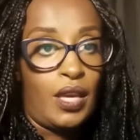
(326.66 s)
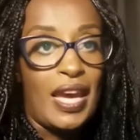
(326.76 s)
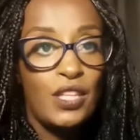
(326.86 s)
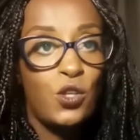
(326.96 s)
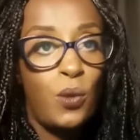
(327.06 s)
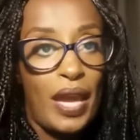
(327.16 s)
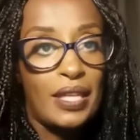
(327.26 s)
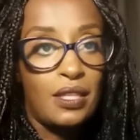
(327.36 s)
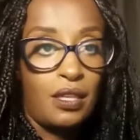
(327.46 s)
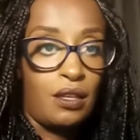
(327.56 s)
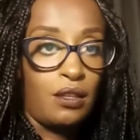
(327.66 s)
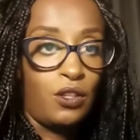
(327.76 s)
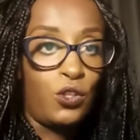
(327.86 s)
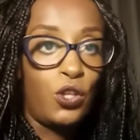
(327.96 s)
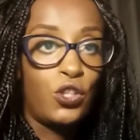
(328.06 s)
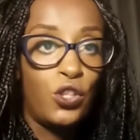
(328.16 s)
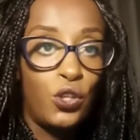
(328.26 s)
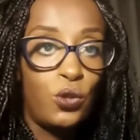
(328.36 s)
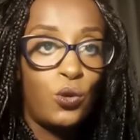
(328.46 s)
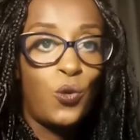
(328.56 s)
As you enter your
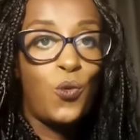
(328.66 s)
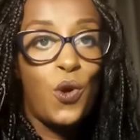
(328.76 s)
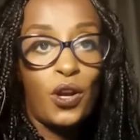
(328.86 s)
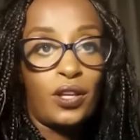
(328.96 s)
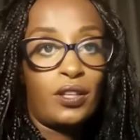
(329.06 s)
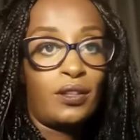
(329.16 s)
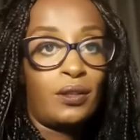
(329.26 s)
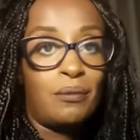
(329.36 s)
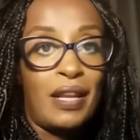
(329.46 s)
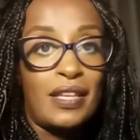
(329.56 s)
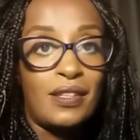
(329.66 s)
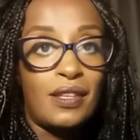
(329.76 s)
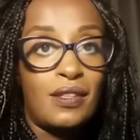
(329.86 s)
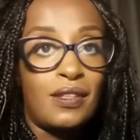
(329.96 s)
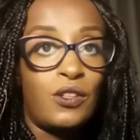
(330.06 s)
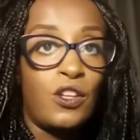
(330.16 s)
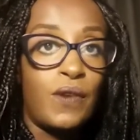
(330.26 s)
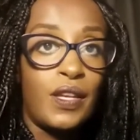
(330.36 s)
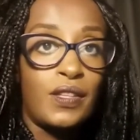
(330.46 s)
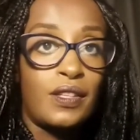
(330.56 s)
new workplaces,
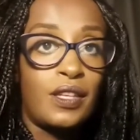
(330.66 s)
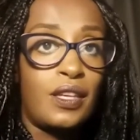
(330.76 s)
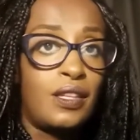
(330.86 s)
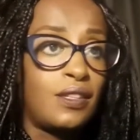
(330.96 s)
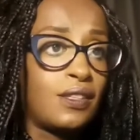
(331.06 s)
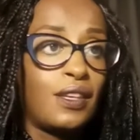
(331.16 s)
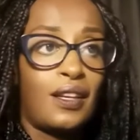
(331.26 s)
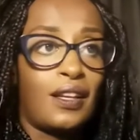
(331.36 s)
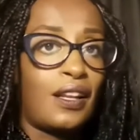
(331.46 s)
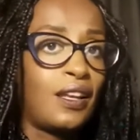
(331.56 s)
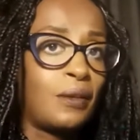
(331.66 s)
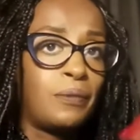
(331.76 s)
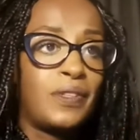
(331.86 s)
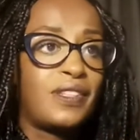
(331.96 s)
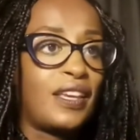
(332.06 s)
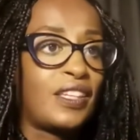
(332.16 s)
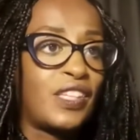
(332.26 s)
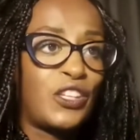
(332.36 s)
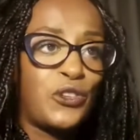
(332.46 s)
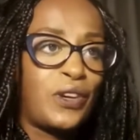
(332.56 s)
universities, clubs,
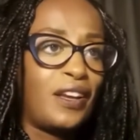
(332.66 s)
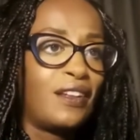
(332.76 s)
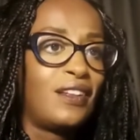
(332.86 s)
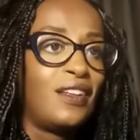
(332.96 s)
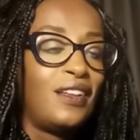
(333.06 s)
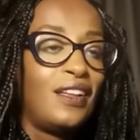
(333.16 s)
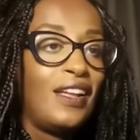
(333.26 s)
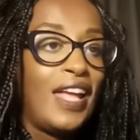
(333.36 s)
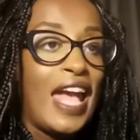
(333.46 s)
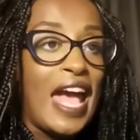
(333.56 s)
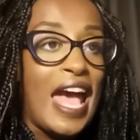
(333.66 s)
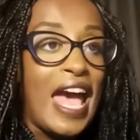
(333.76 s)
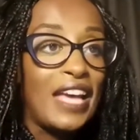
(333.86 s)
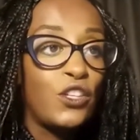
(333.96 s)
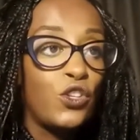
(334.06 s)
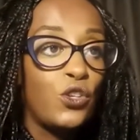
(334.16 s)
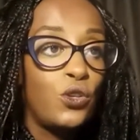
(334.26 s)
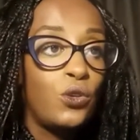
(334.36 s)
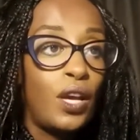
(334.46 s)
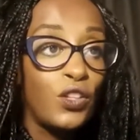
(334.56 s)
etc., as
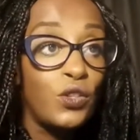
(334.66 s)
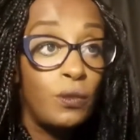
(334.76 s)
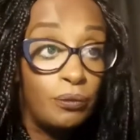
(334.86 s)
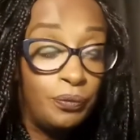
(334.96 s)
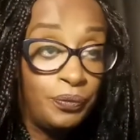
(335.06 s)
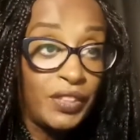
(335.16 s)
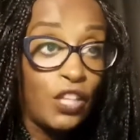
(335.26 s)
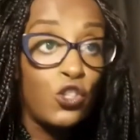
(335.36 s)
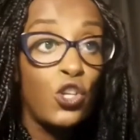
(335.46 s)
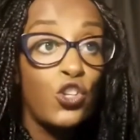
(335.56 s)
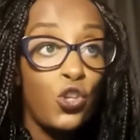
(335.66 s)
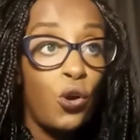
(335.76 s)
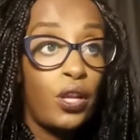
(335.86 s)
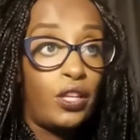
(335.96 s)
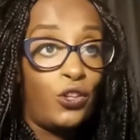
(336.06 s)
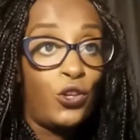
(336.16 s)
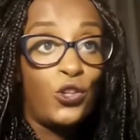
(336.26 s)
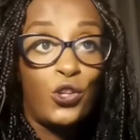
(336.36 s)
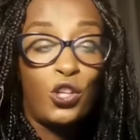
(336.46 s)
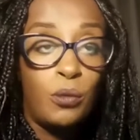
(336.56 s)
you join your
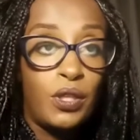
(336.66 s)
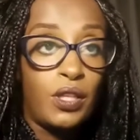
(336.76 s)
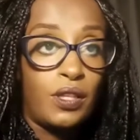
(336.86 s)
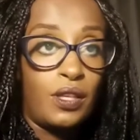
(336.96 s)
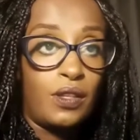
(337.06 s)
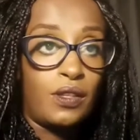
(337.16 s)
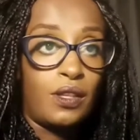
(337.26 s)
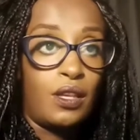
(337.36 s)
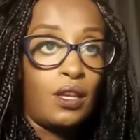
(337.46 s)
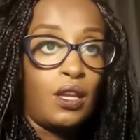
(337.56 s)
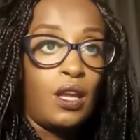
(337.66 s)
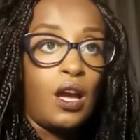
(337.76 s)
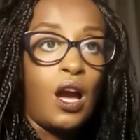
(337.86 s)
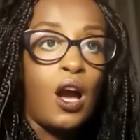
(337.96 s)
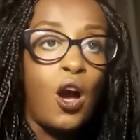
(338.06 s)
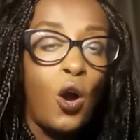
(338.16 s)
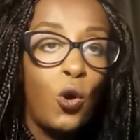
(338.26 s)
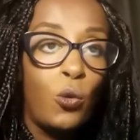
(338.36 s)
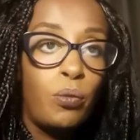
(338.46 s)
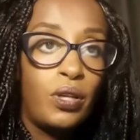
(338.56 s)
new communities, I
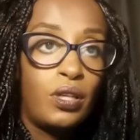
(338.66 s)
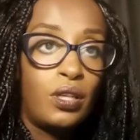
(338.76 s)
hope